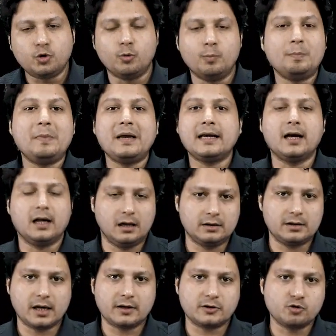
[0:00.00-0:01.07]
to mingle,
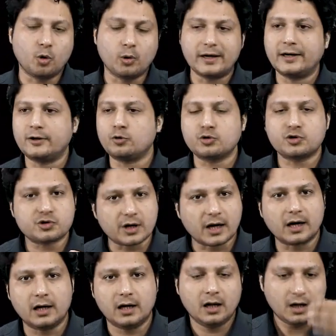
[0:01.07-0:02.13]
there is no need to
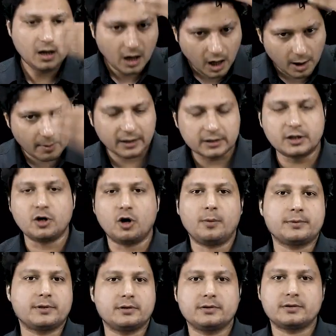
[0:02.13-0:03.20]
struggle among the
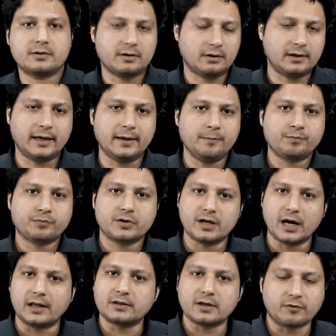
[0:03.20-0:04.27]
options. All right, the
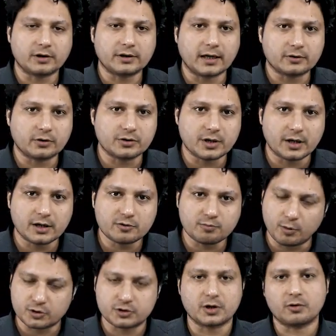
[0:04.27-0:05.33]
answer for that question is
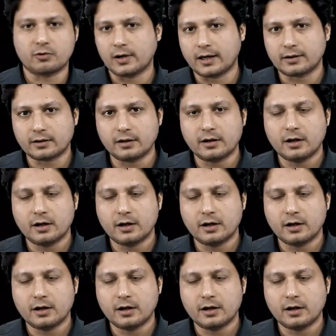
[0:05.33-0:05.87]
posterolateral.